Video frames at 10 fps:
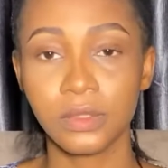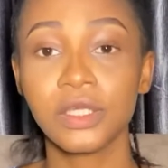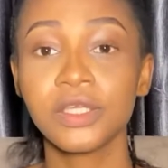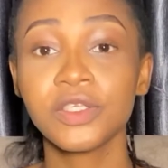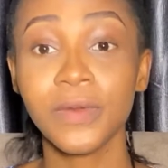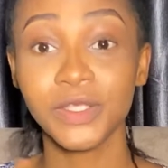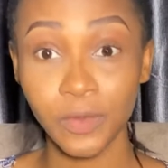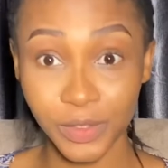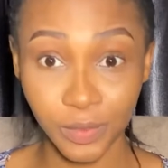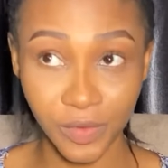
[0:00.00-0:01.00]
So we're done
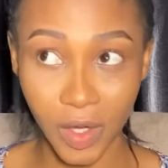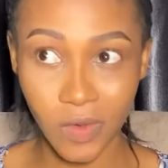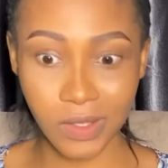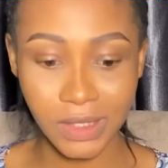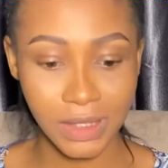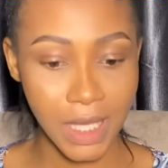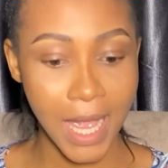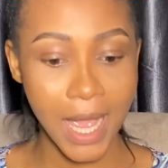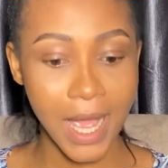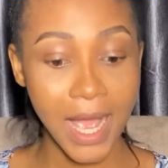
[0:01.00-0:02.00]
with the brows,
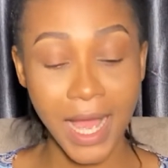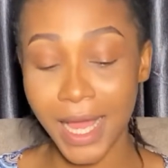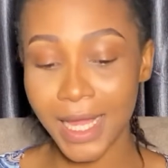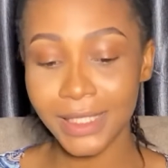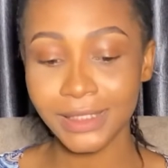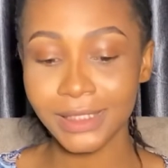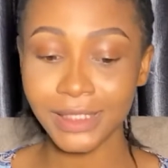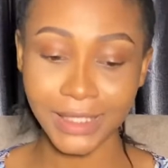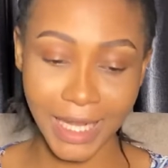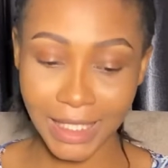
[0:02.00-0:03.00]
and the
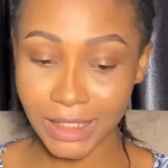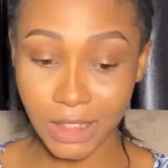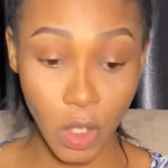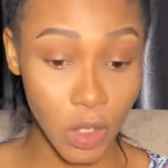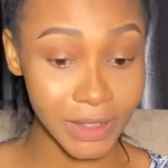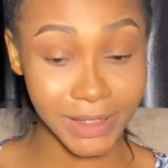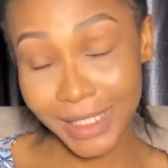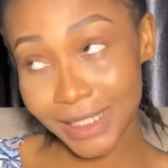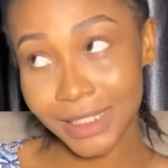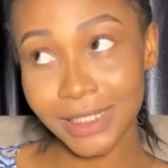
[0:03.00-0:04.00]
next on the
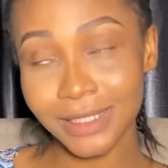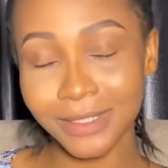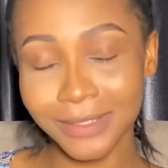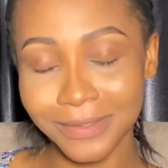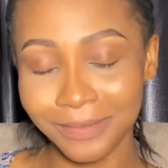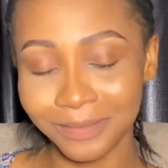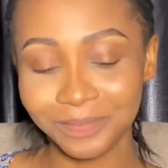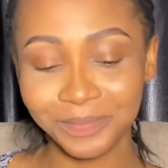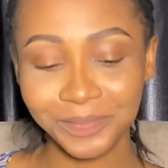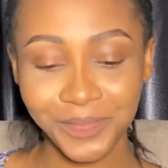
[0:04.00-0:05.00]
list
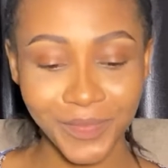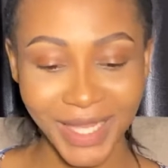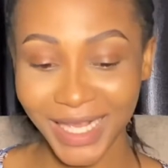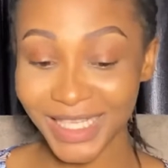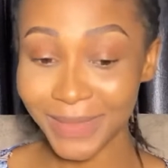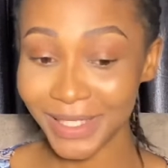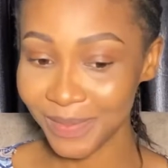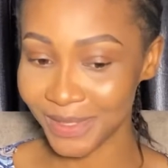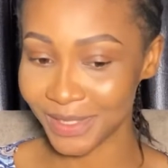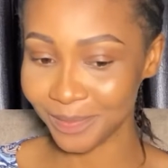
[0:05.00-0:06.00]
is my lips.